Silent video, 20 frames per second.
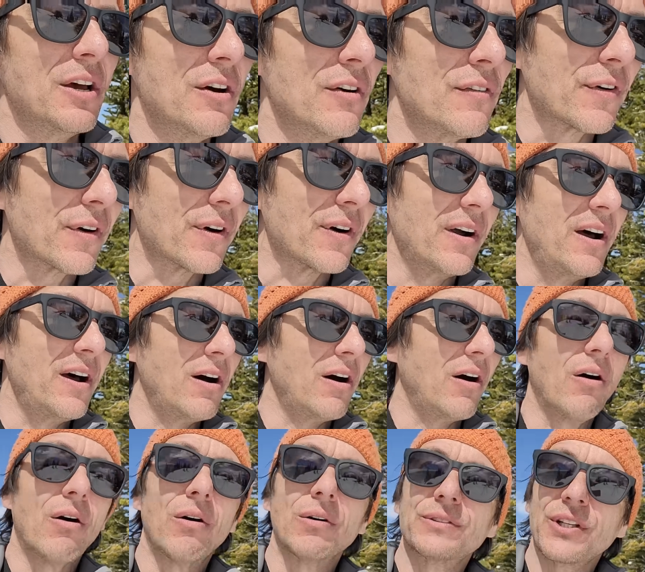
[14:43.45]
for
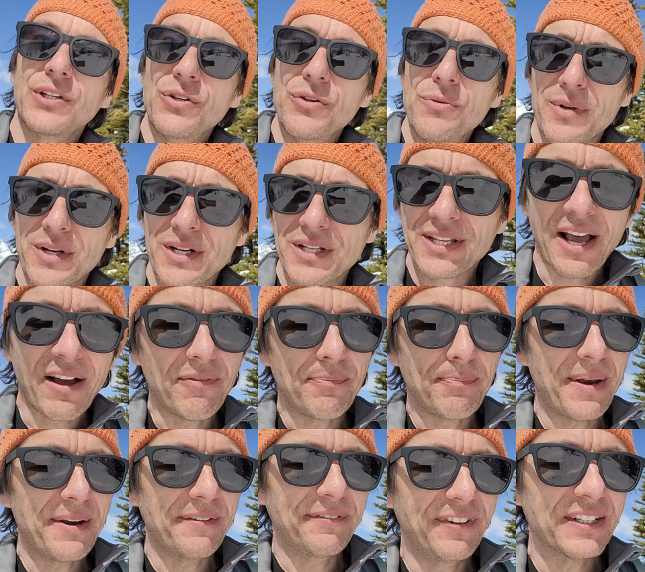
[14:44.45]
all the numerous health
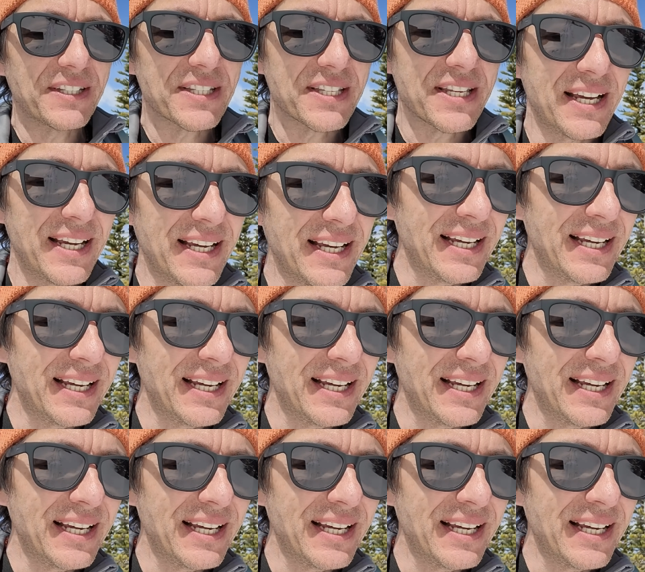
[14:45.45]
benefits,